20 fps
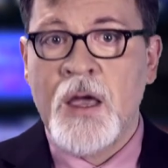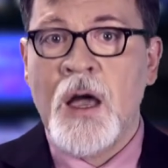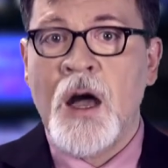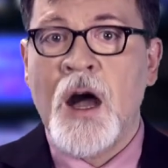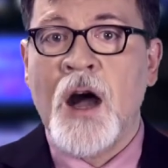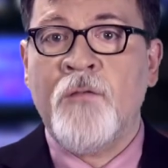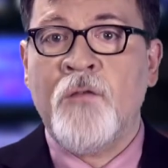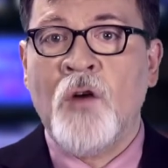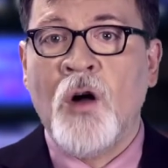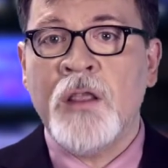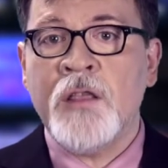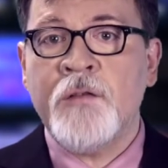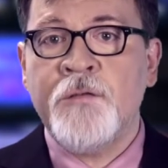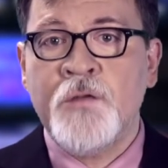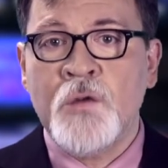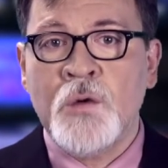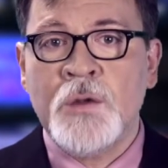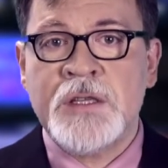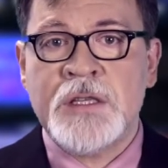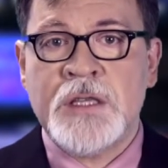Of all the
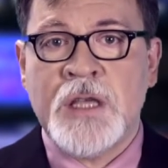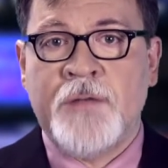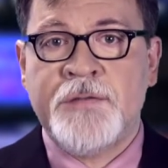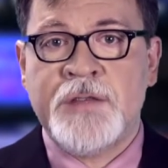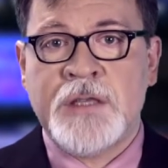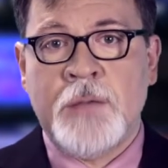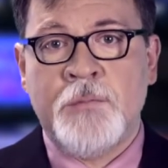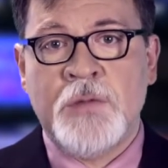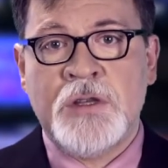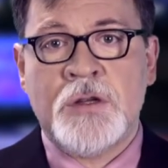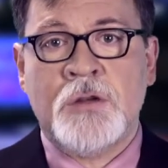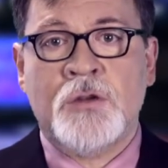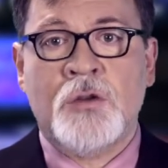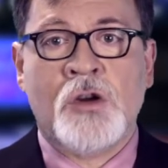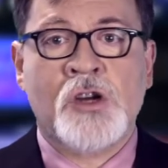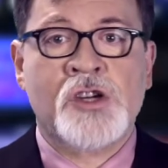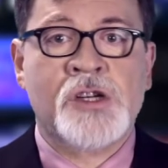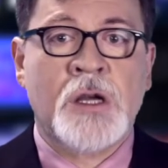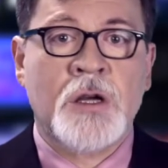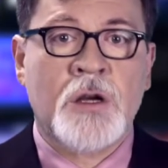foodstuffs that Mr.
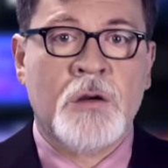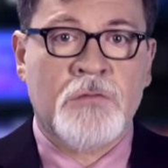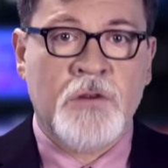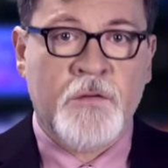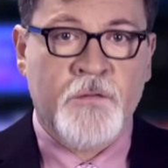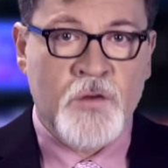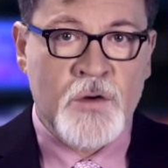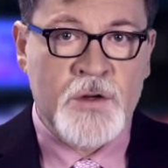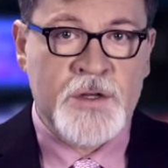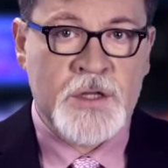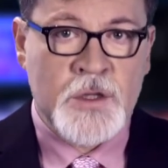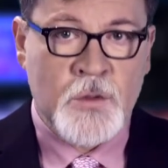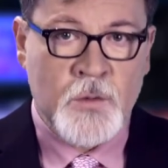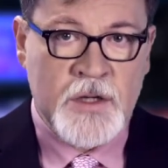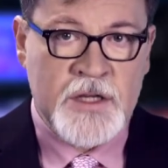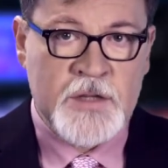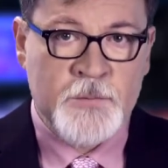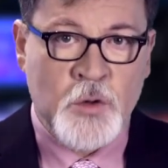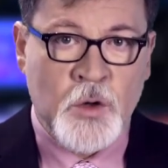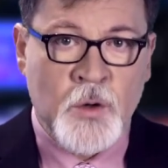Doroshenko refers to in
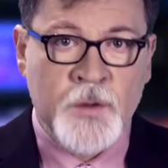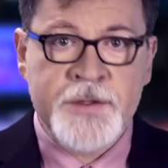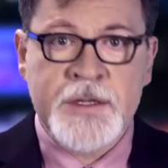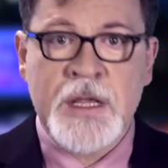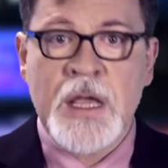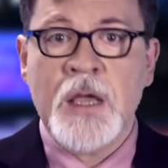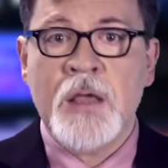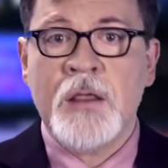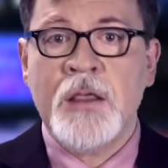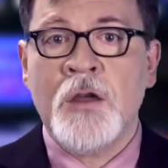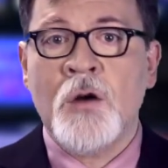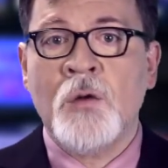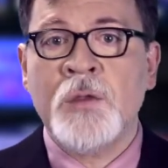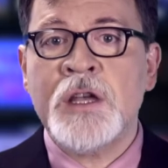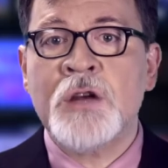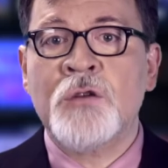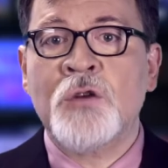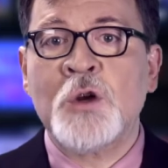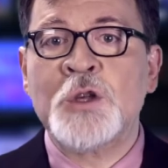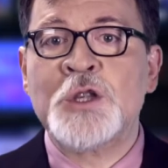his post, the only
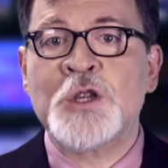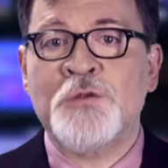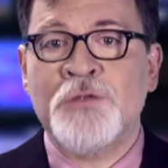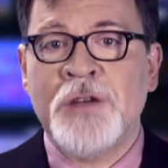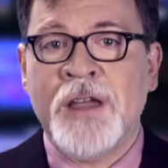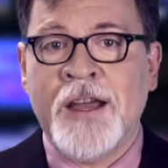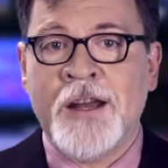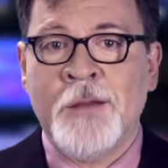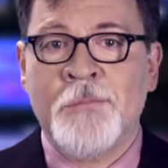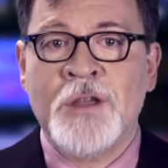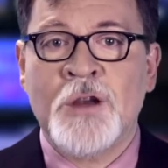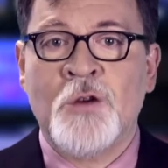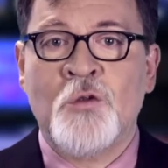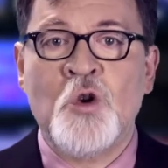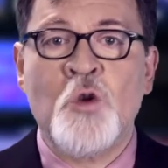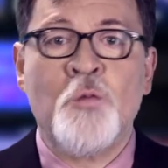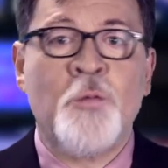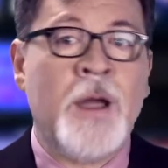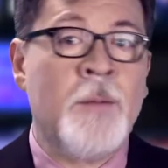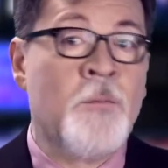grocery item that
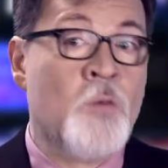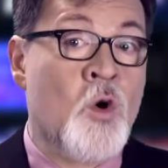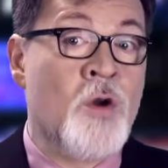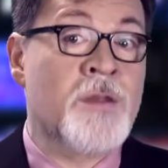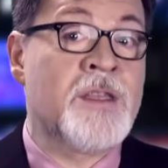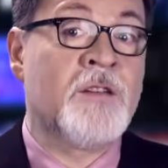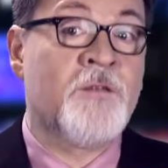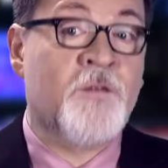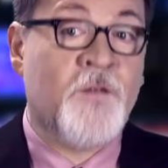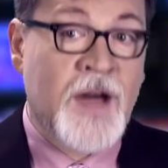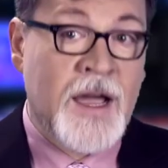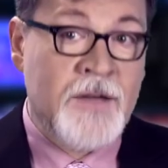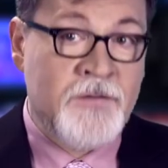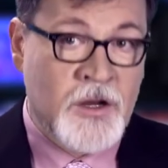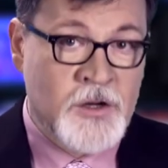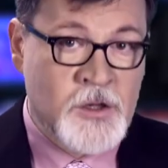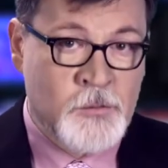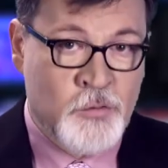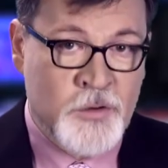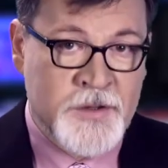grew by more than
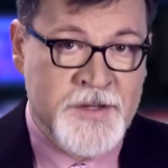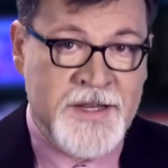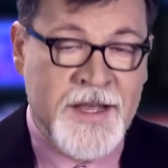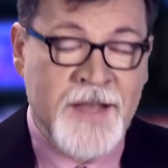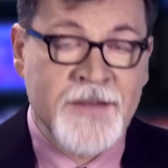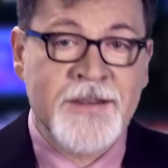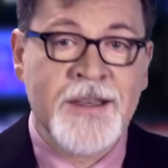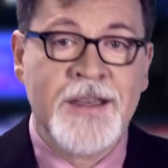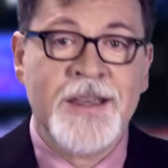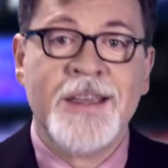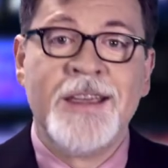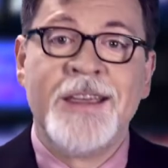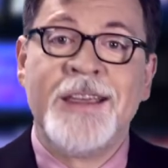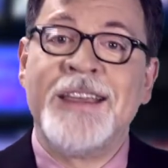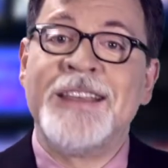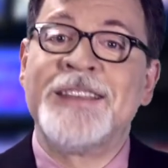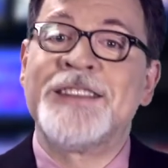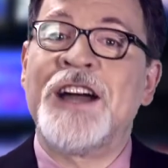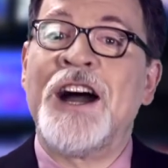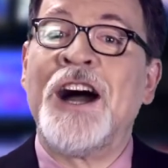500%
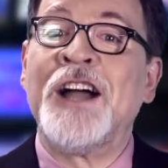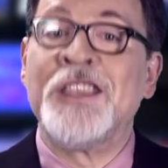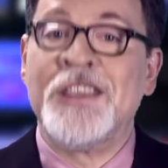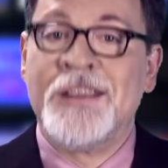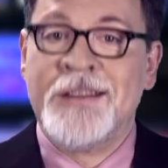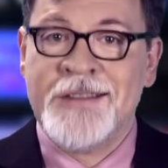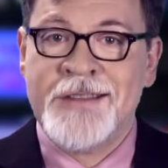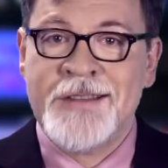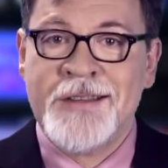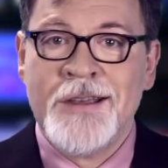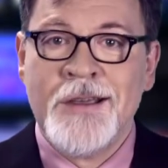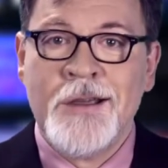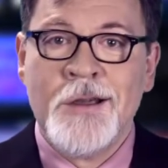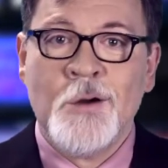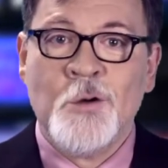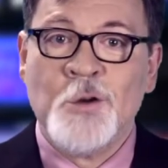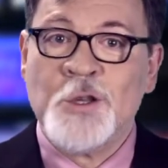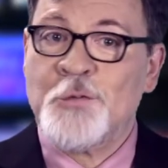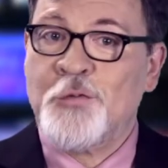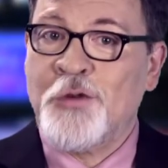is onions
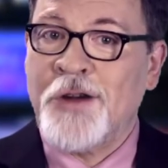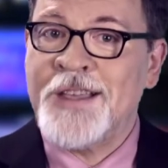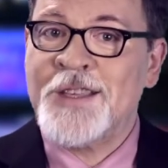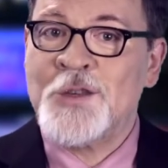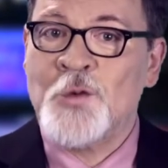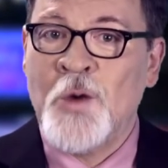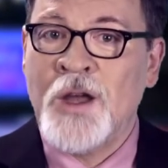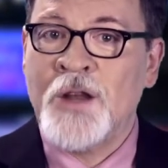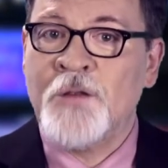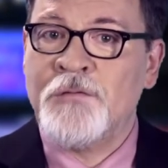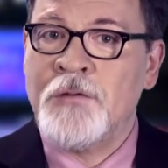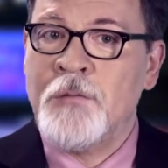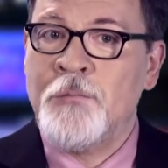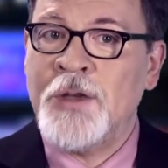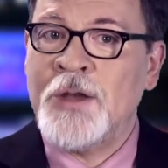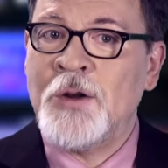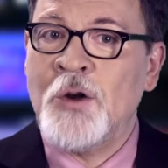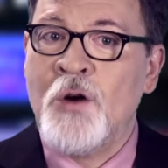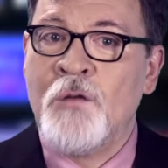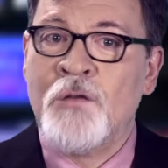whose price went from a
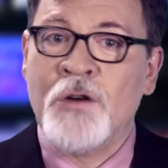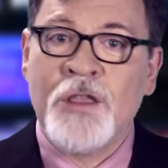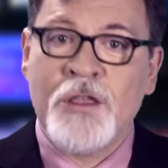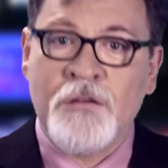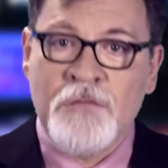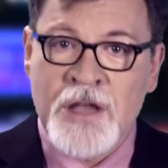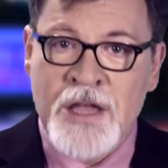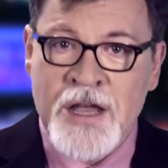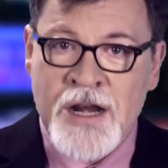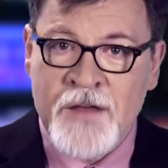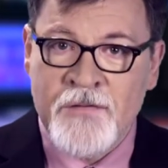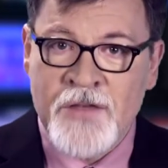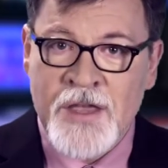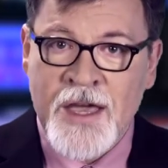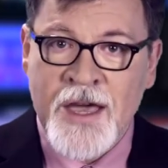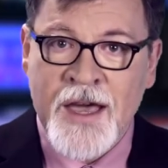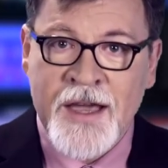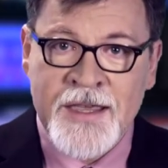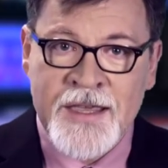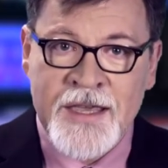bit over 3
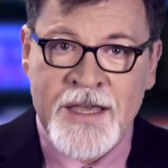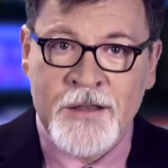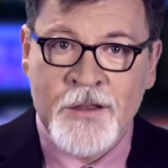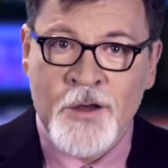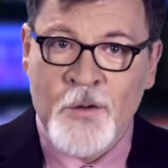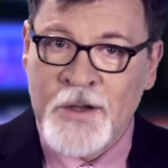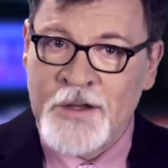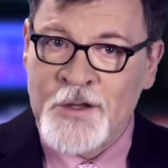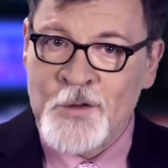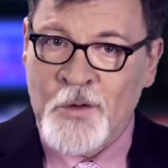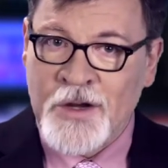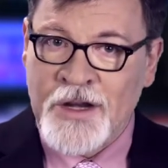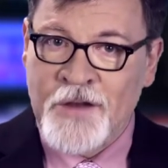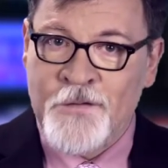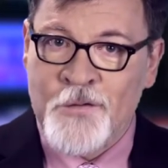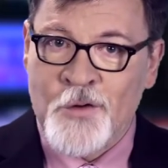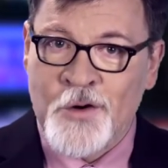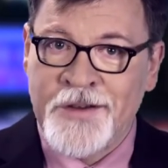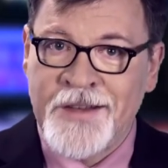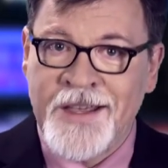hryvnia a kilo in
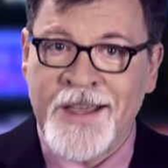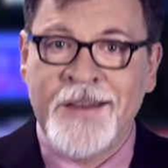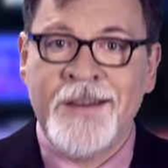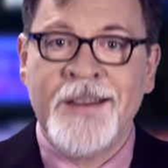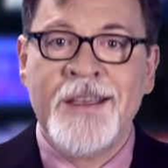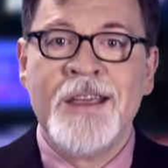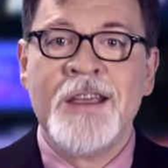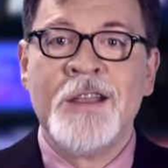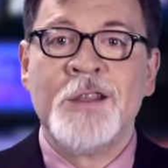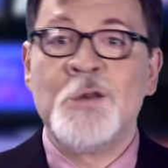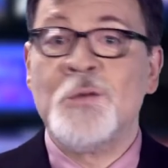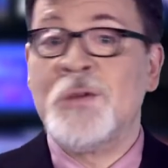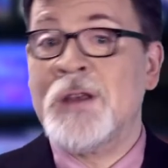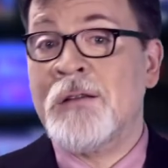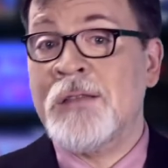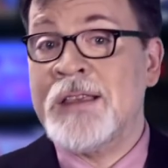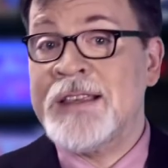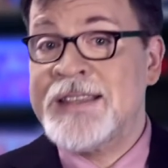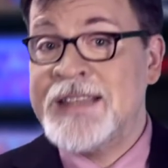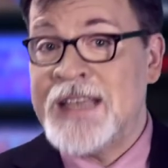2014 to
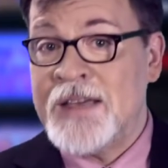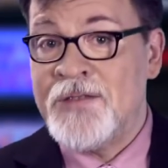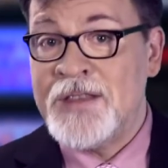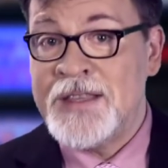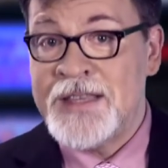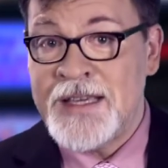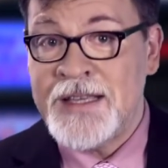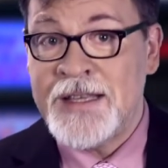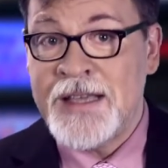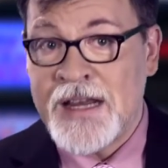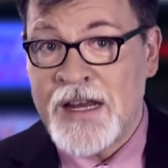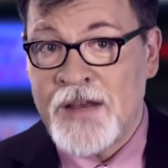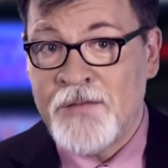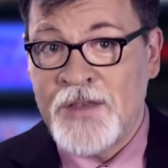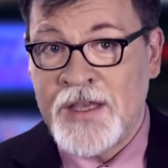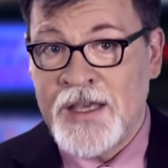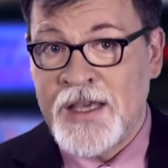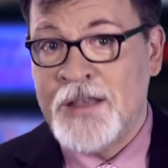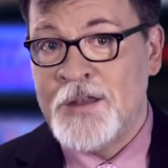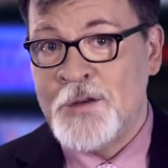nearly 17
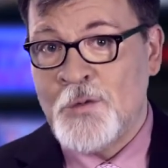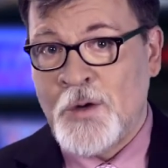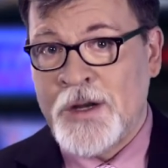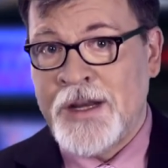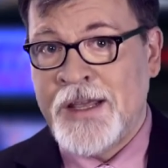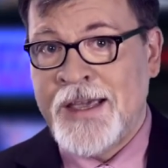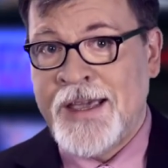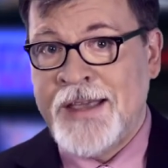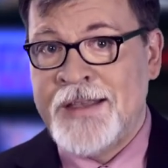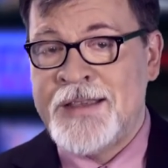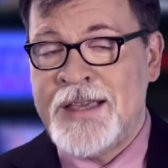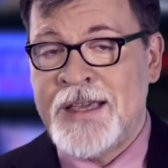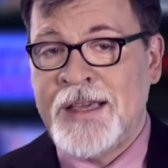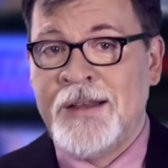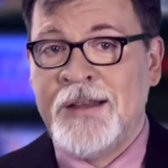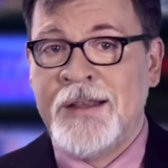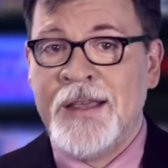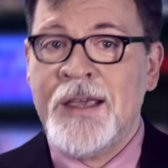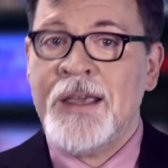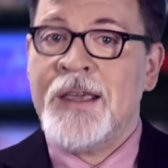hryvnia in
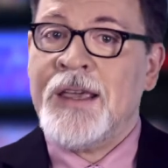2018.